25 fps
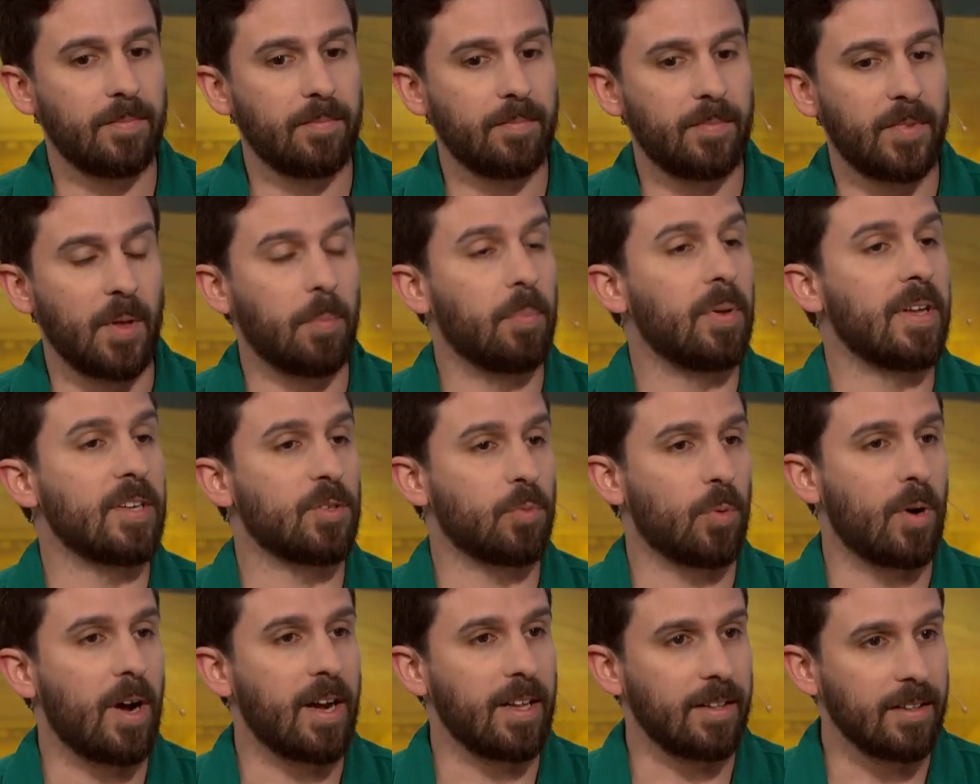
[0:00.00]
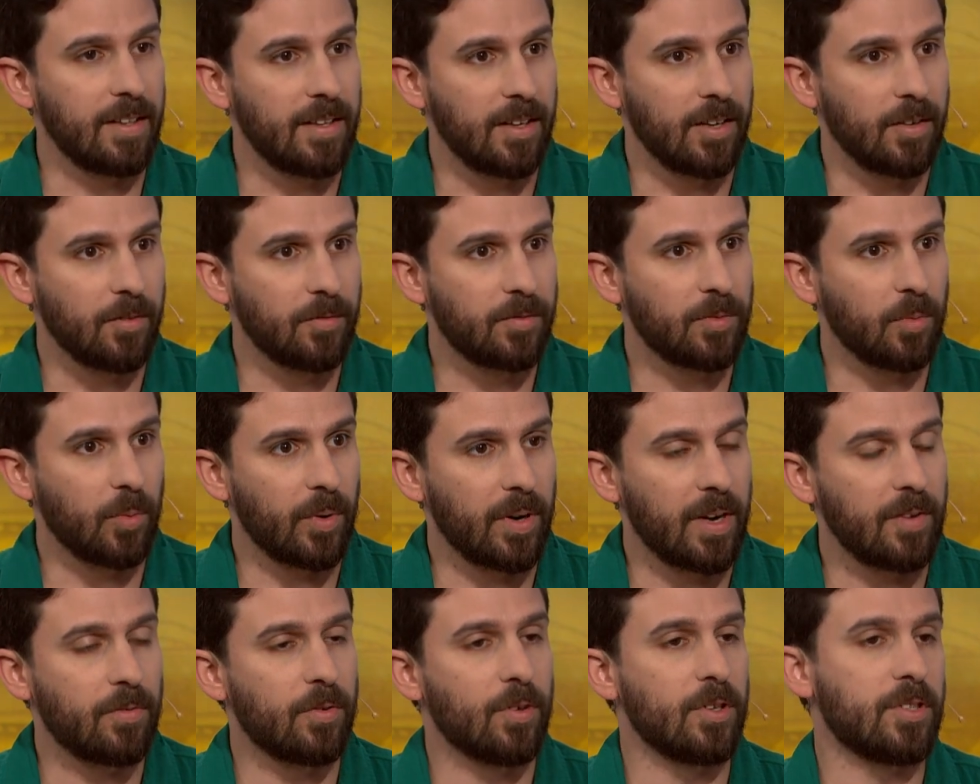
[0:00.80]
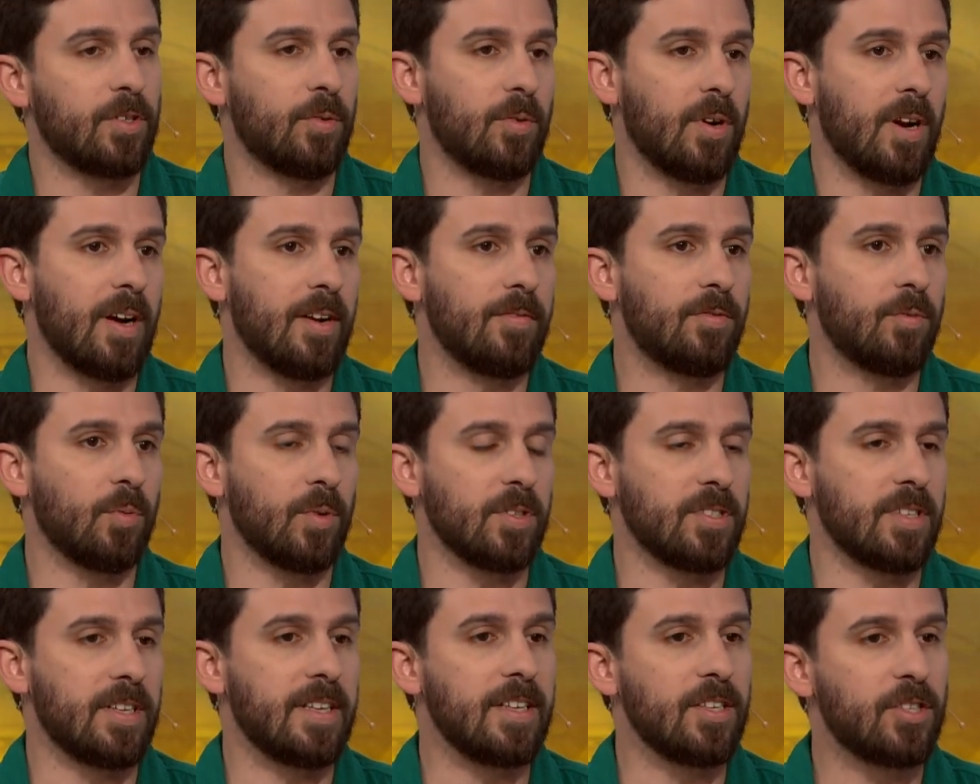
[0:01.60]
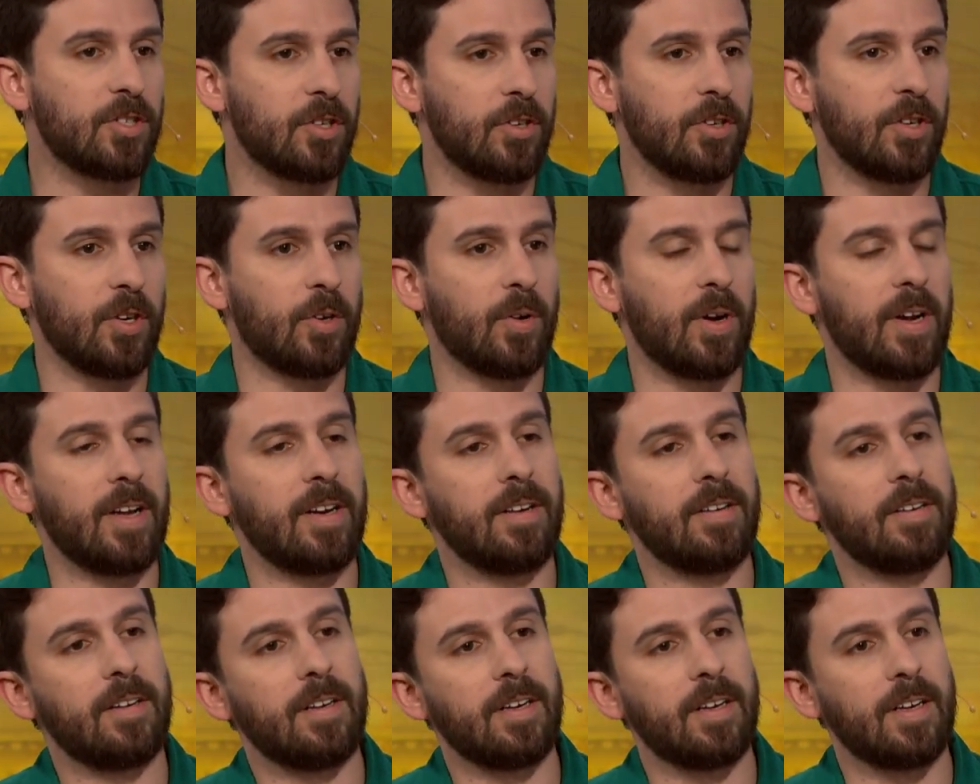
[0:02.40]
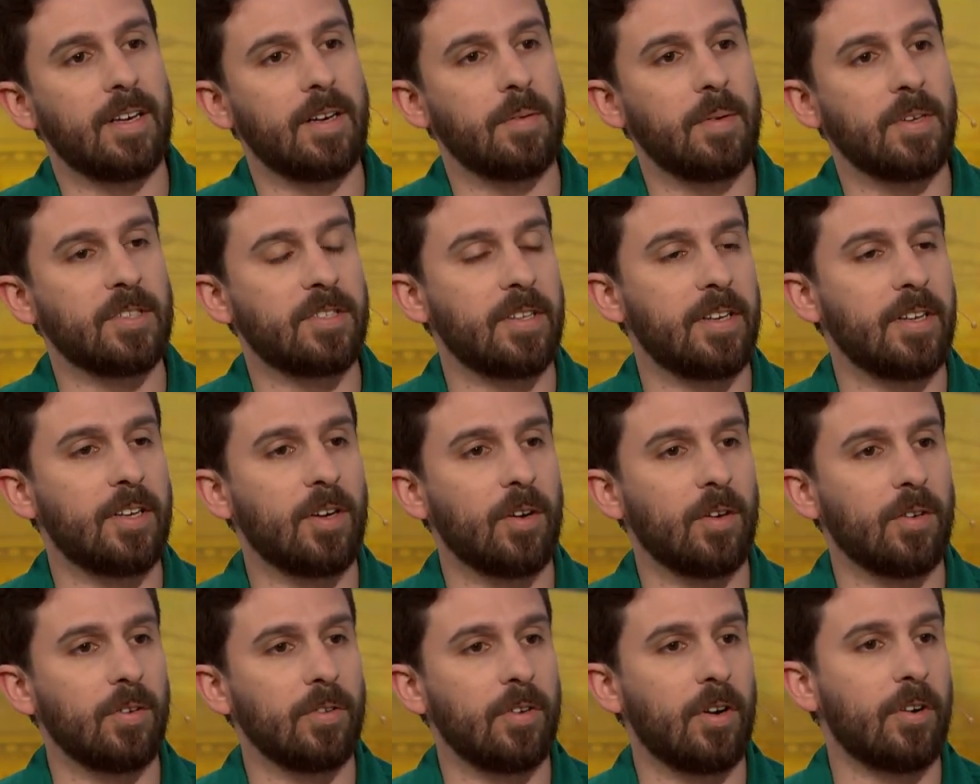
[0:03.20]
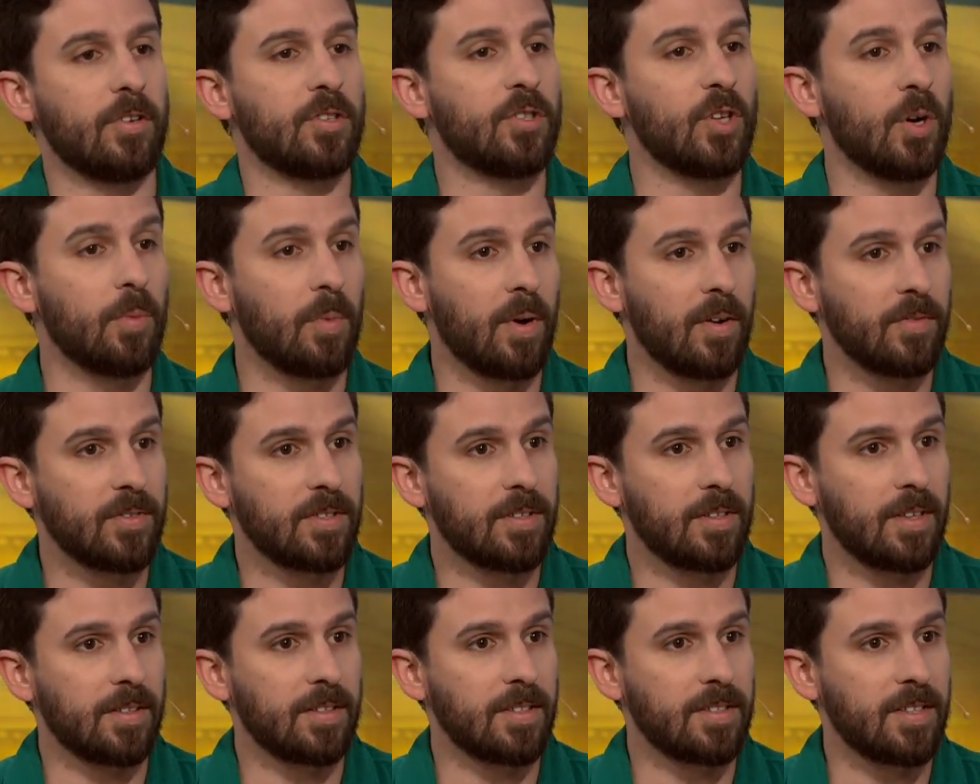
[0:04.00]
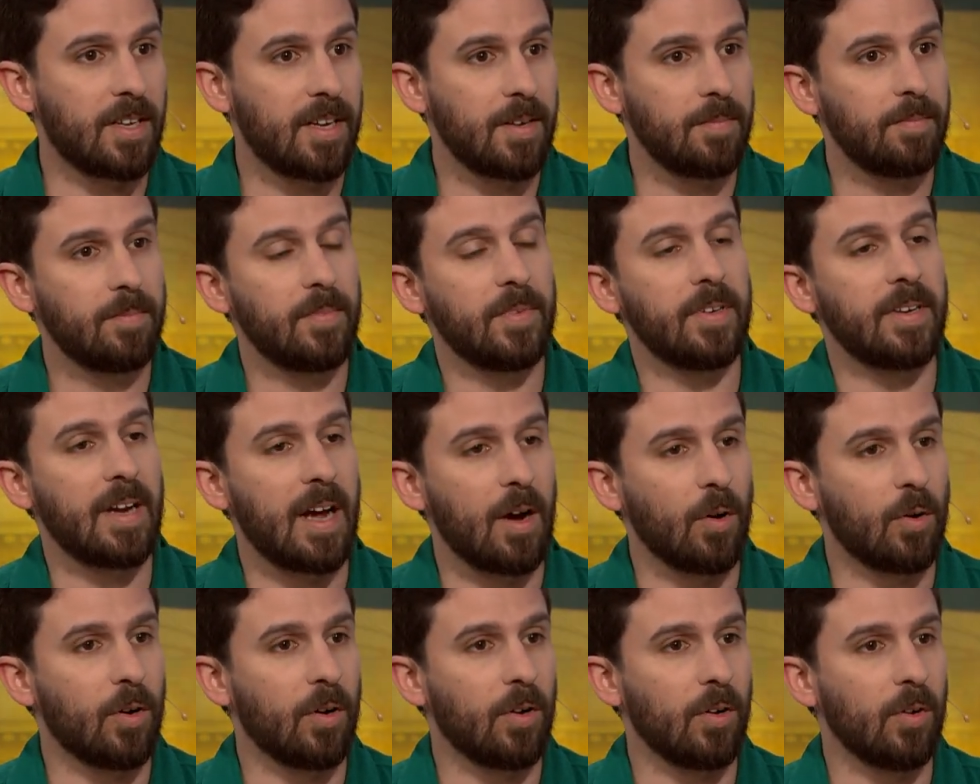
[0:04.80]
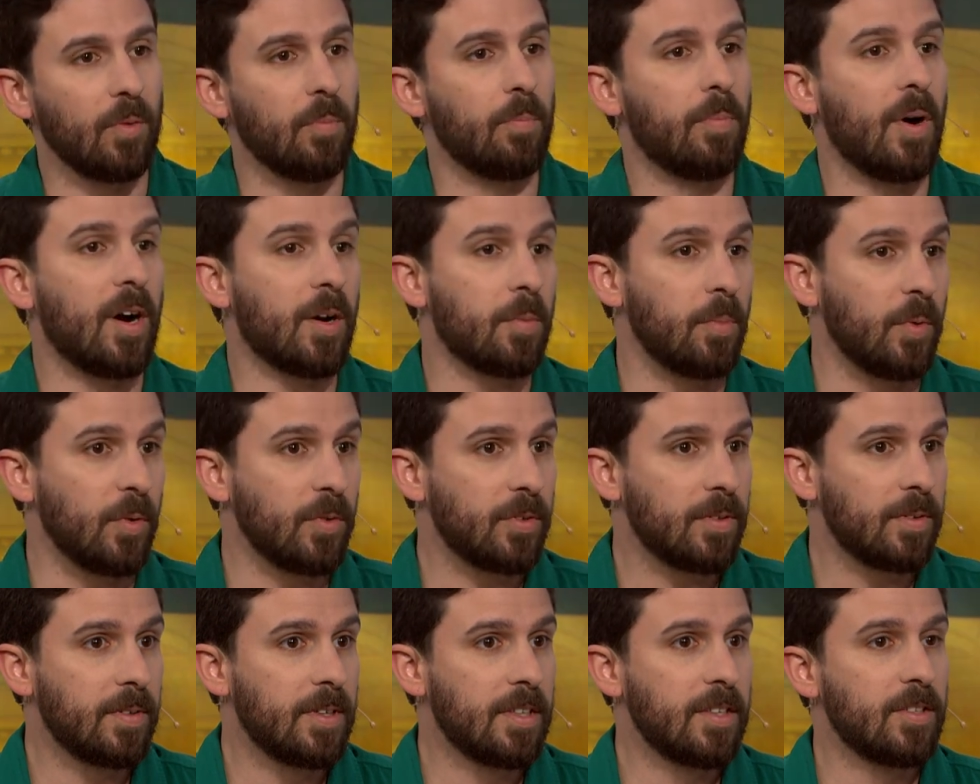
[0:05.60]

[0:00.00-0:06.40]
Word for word: The place where I lived when I first arrived was in eastern Ukraine, a city called Artyomovsk at the time, now called Bakhmut.